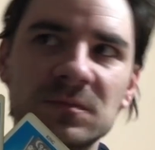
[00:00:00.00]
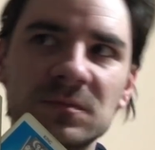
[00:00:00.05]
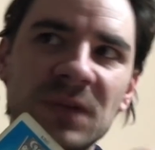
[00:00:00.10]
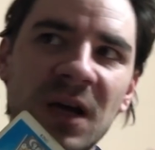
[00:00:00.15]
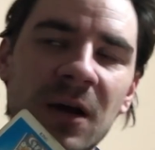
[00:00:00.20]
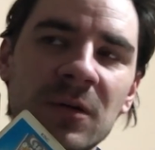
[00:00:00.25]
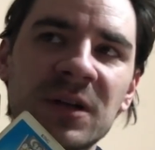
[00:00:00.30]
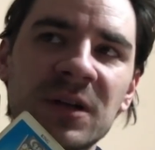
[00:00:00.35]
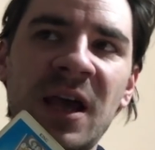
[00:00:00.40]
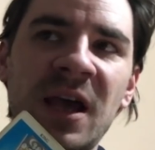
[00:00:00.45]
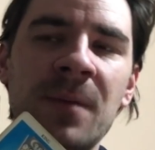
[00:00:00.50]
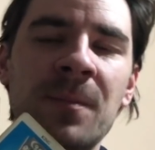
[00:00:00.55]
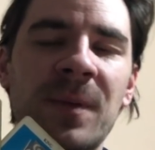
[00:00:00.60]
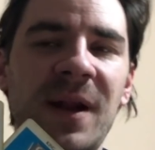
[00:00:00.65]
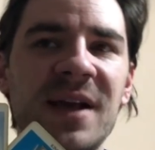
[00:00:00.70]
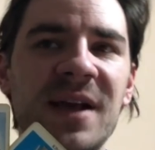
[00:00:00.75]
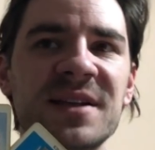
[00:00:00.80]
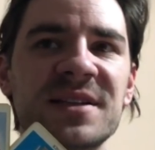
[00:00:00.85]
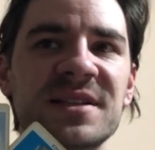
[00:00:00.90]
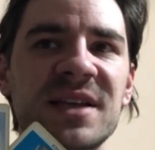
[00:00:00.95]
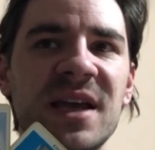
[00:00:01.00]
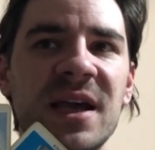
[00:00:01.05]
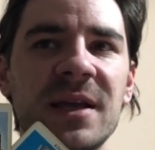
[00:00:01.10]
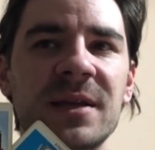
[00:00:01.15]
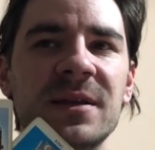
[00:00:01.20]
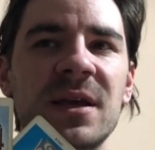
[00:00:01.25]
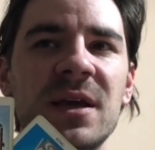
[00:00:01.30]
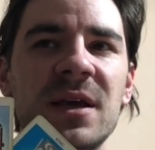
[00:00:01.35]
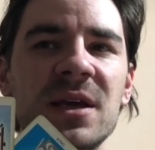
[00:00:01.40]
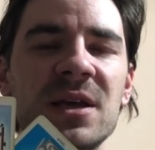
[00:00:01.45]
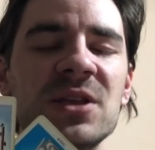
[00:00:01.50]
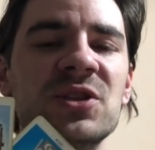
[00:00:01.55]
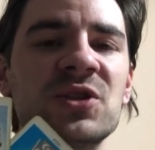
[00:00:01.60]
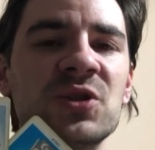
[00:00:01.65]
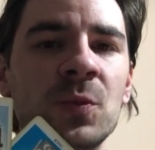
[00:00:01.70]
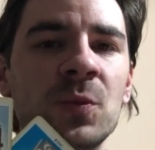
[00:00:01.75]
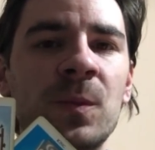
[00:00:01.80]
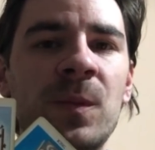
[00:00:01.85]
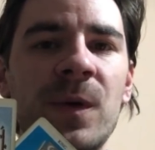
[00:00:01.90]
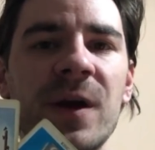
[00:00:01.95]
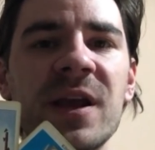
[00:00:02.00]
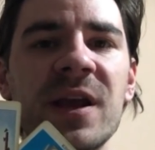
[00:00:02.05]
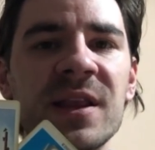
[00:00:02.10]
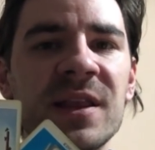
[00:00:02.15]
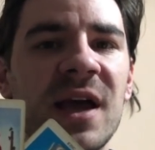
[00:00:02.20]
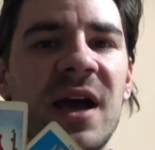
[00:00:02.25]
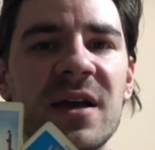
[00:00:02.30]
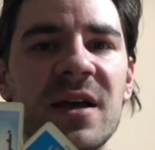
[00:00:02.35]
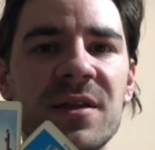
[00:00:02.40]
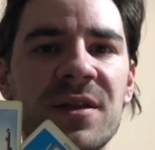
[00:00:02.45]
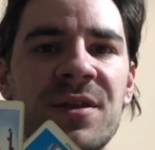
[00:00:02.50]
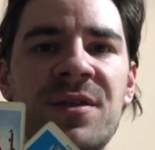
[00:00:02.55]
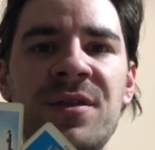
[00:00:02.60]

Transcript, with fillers: how can I place it? to bring that